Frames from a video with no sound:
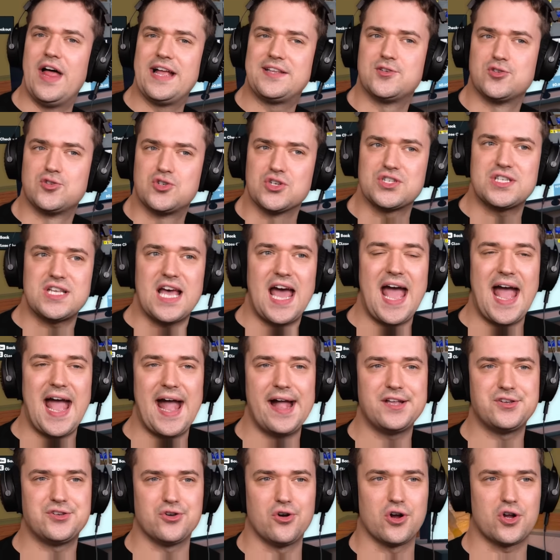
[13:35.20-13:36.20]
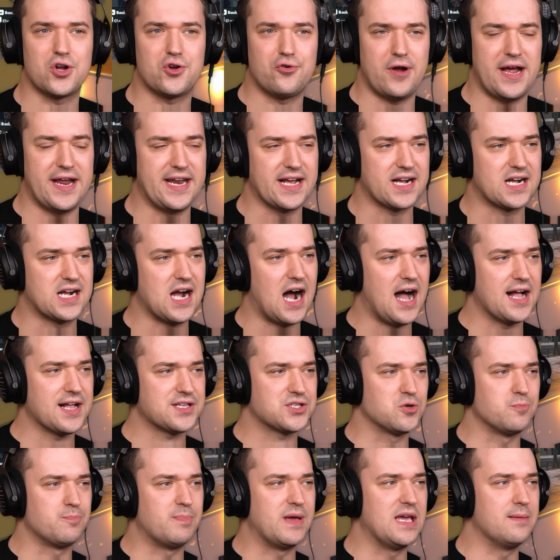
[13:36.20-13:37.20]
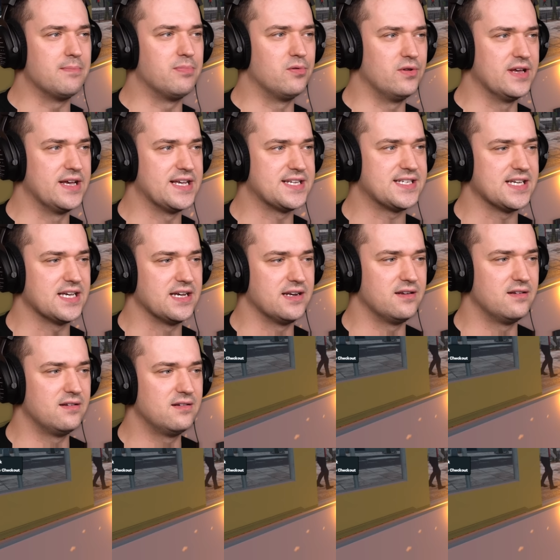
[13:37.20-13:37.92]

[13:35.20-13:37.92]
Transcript: that you just hand your credit card to people, is it?